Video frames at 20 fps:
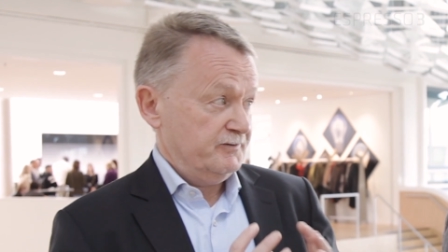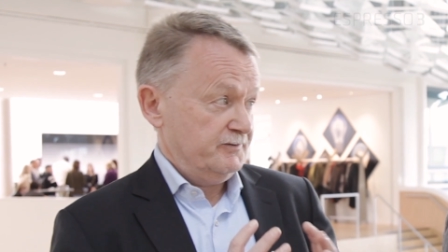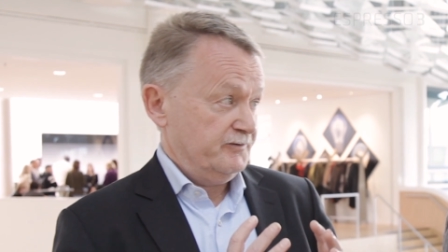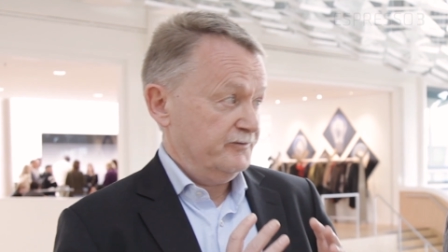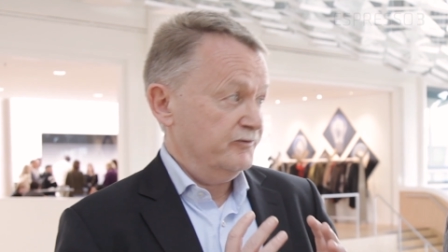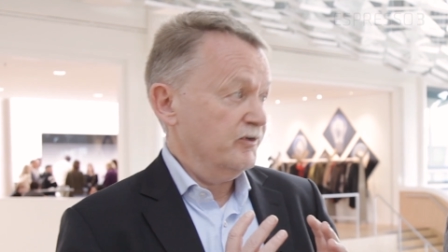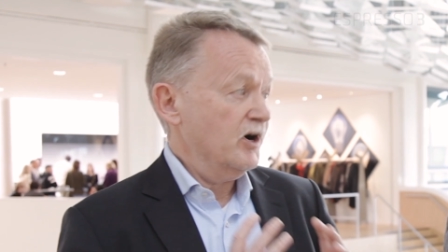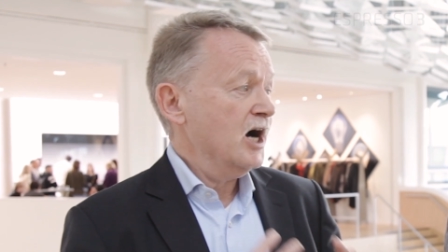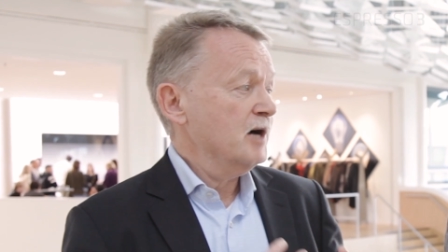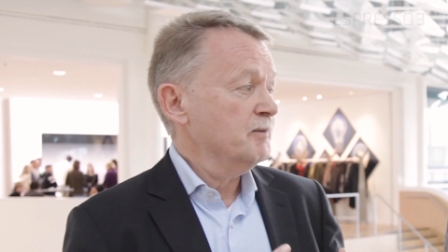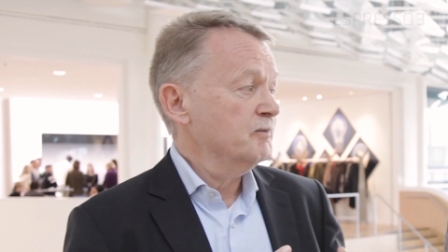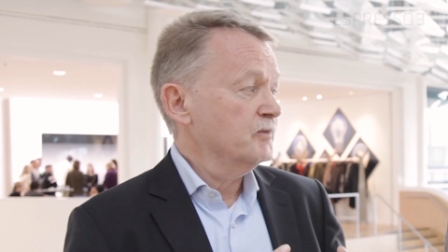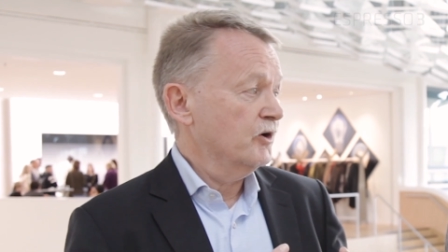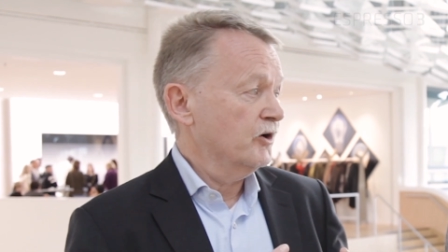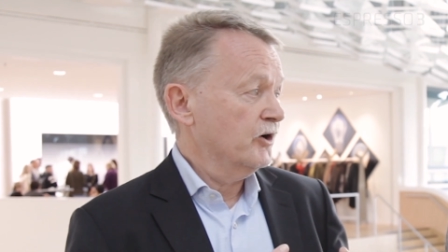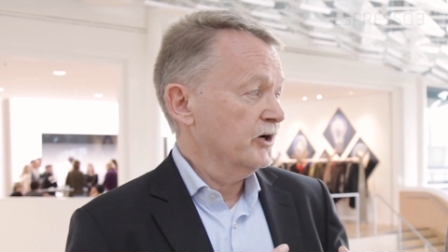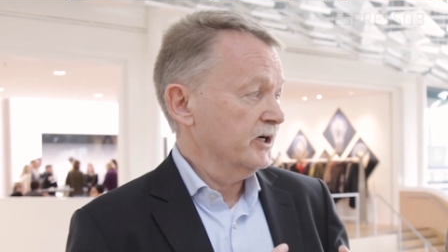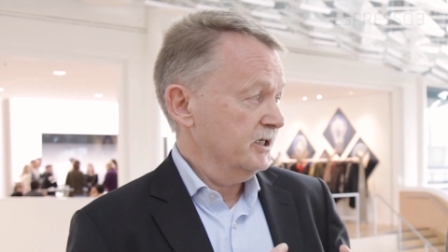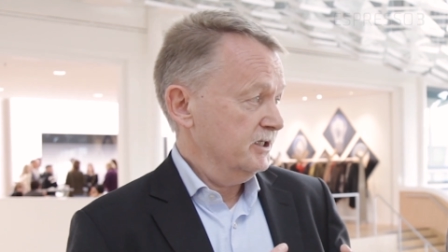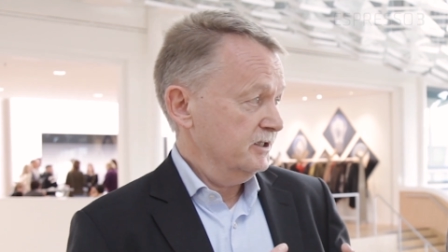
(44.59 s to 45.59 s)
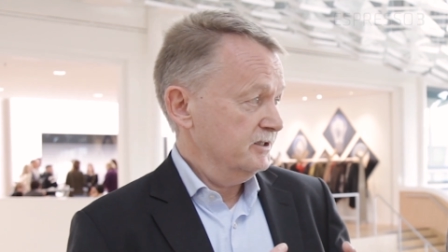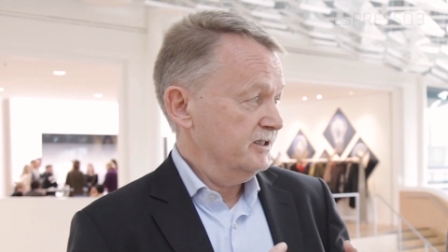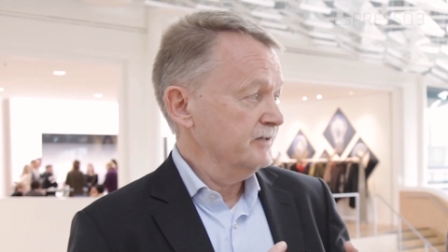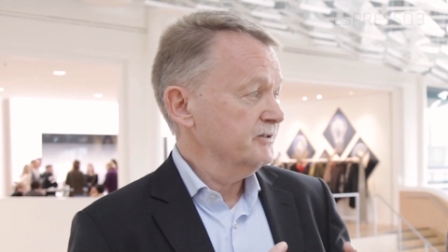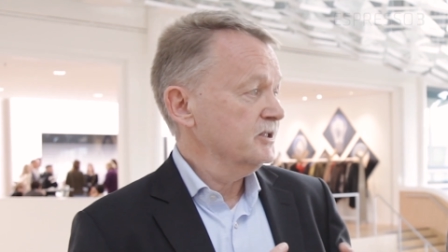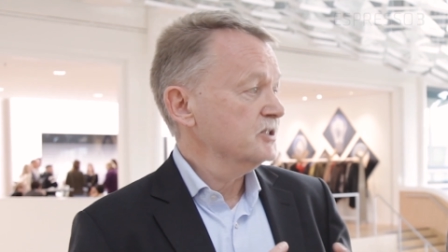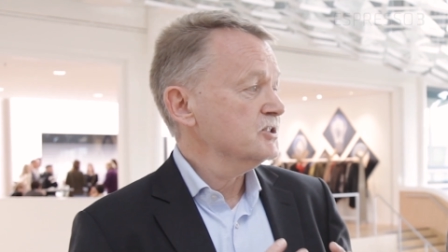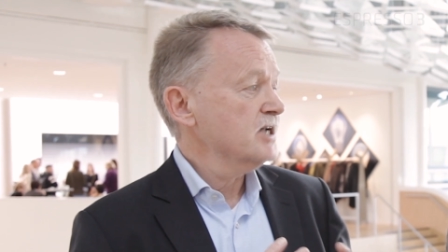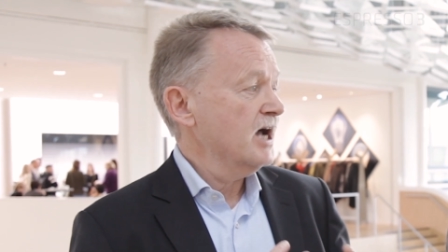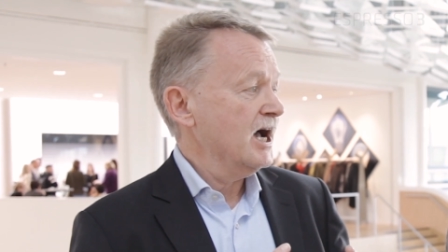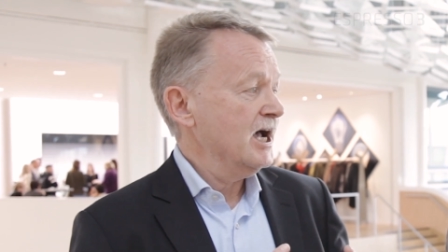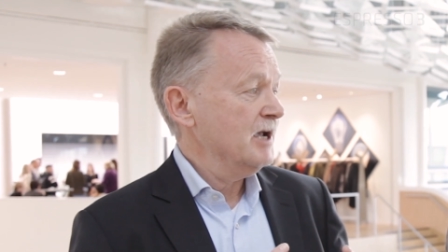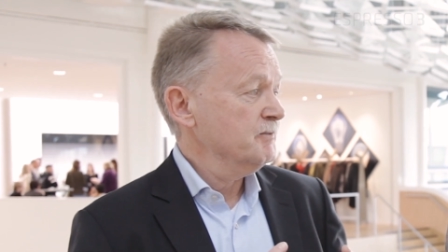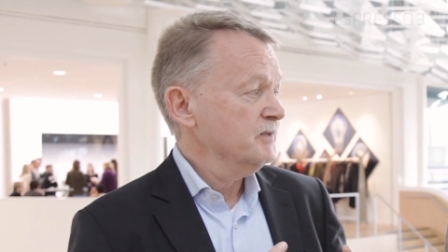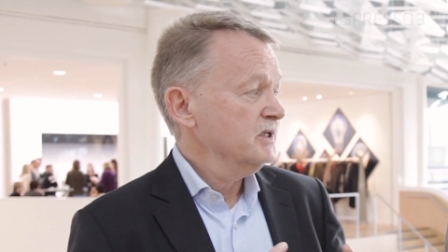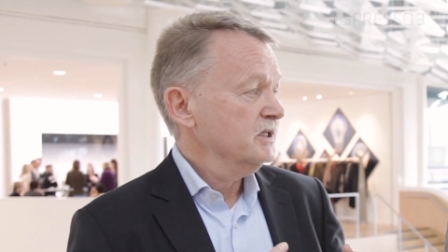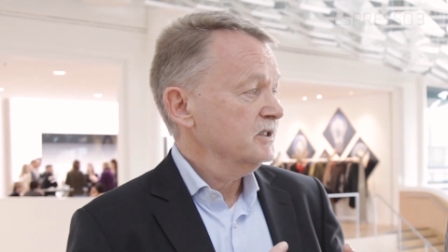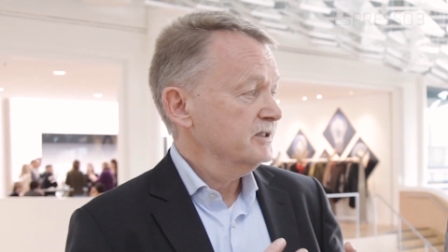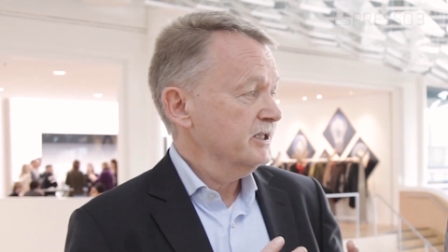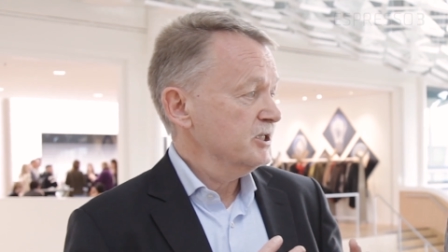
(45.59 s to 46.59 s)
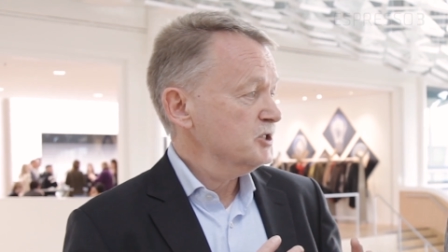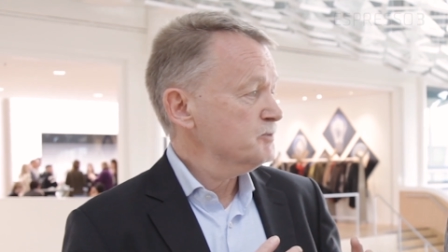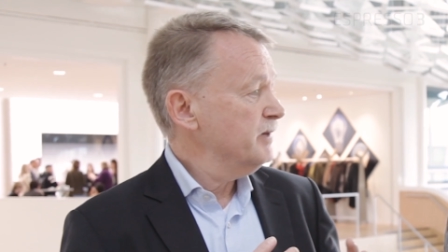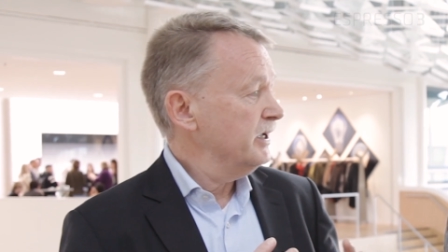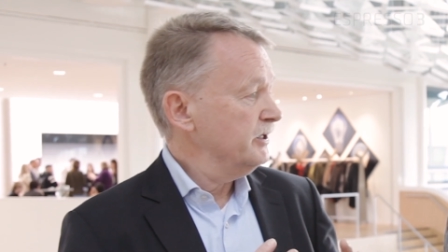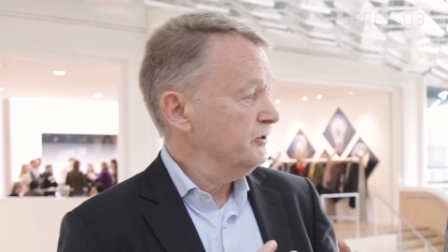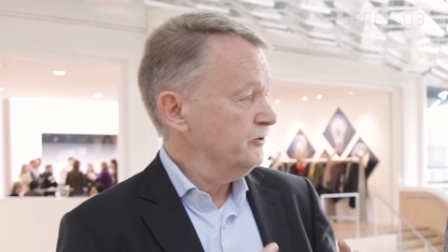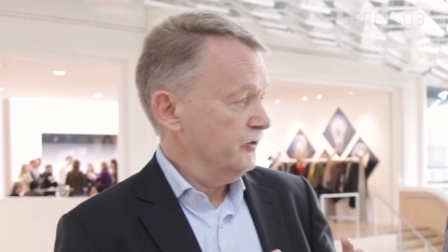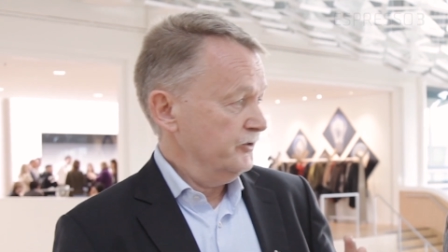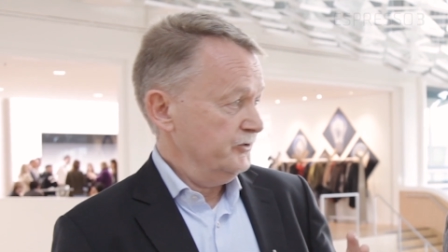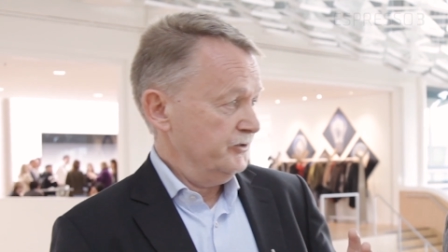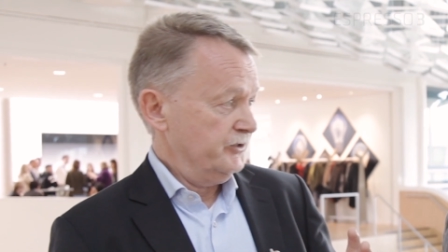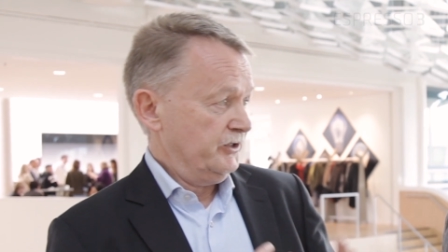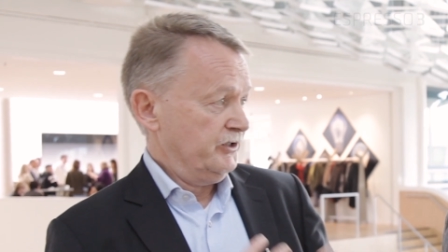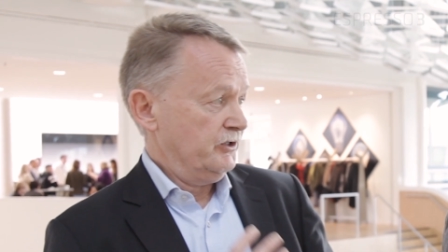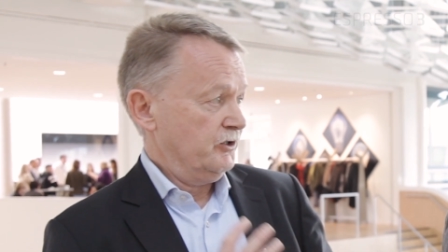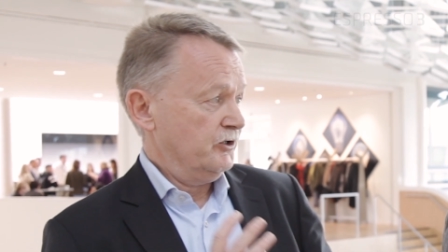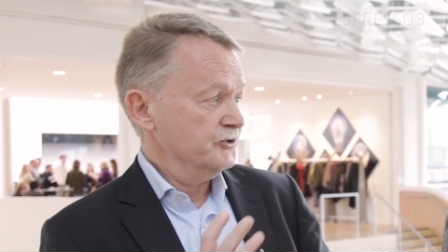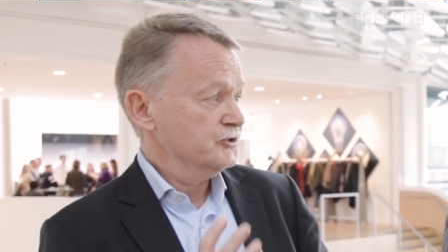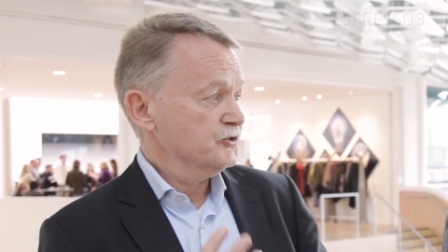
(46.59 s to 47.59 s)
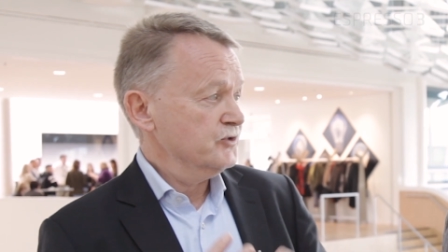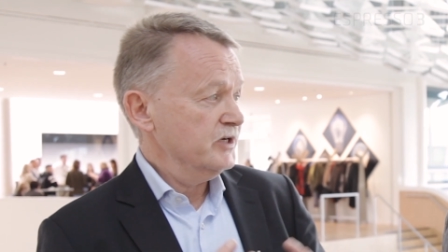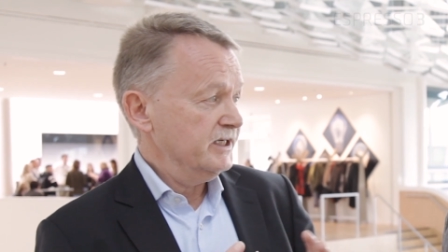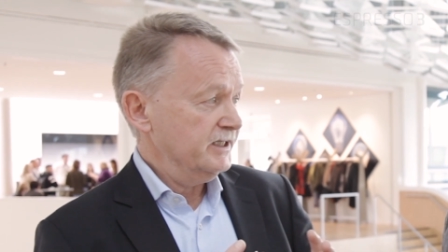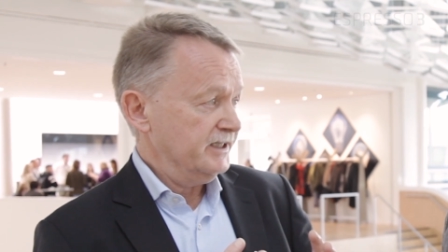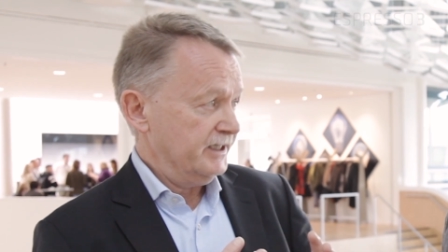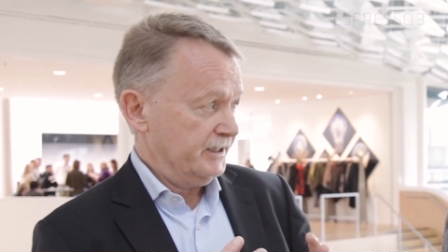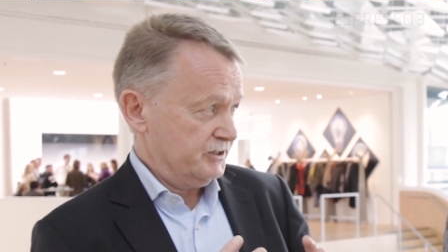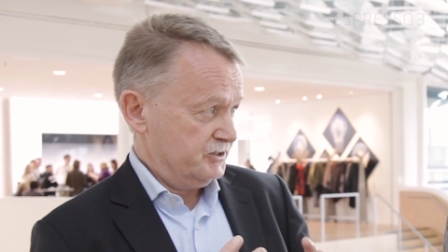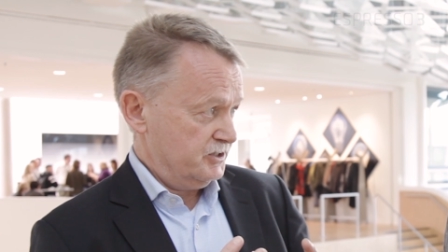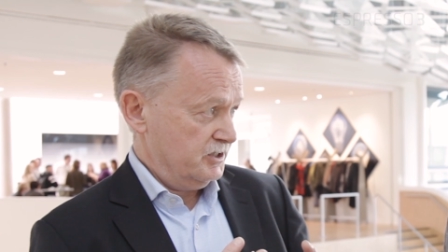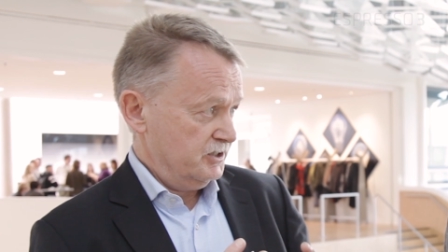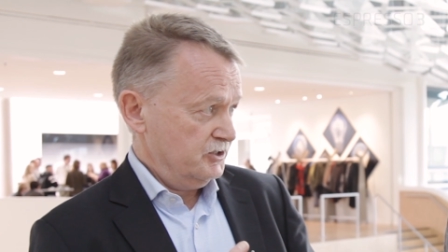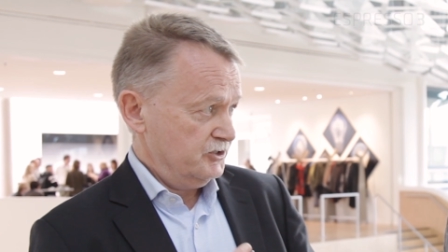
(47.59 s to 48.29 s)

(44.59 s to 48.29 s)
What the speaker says: far more than the time they spend on trainings.